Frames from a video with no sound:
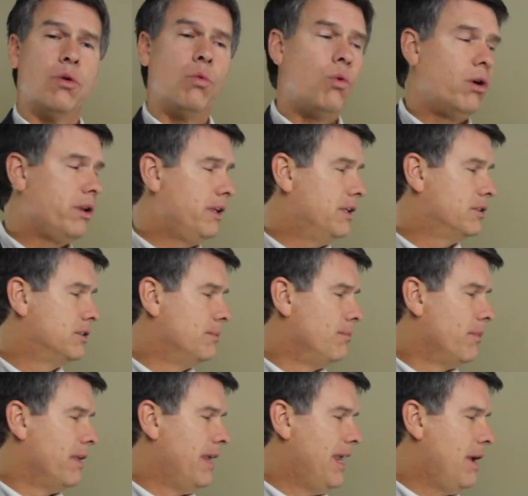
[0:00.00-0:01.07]
One is
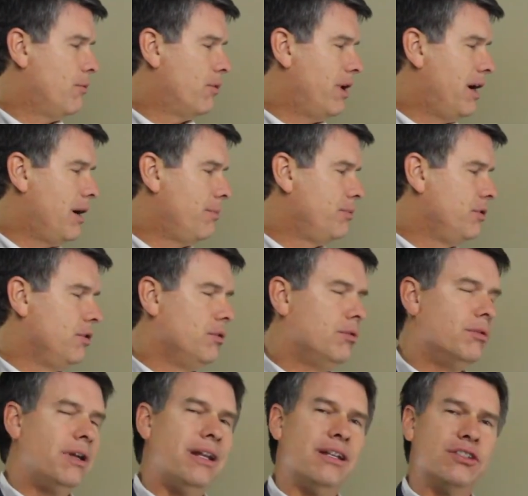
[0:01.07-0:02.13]
it will help
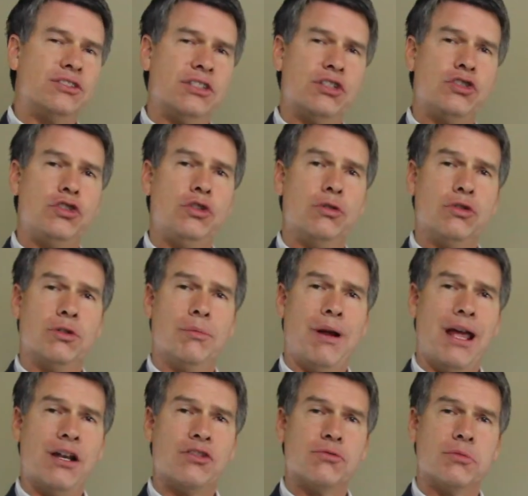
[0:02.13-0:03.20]
you and assist you and your
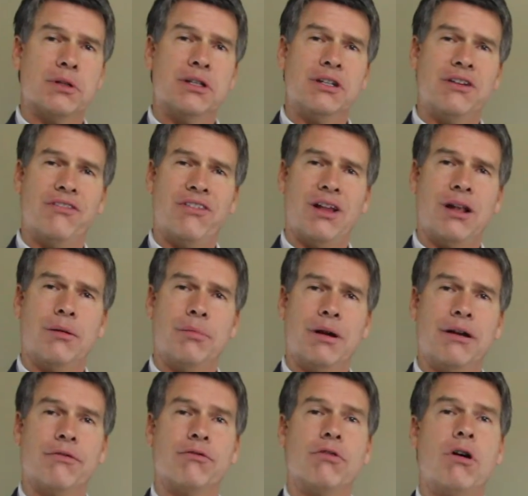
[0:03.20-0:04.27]
management develop
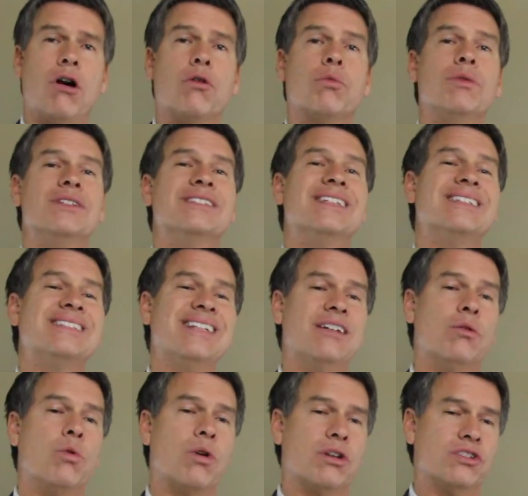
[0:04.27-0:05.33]
a fraud-resistant
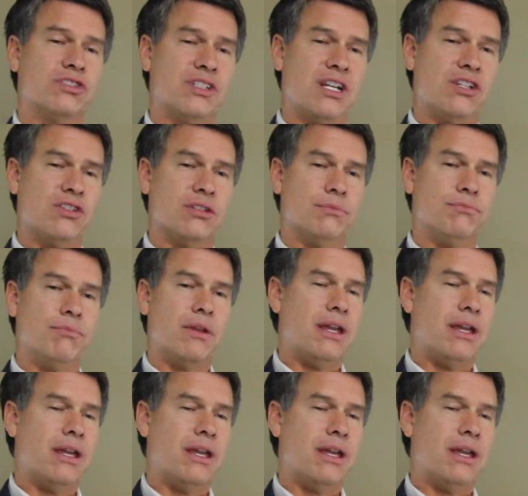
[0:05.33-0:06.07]
organization.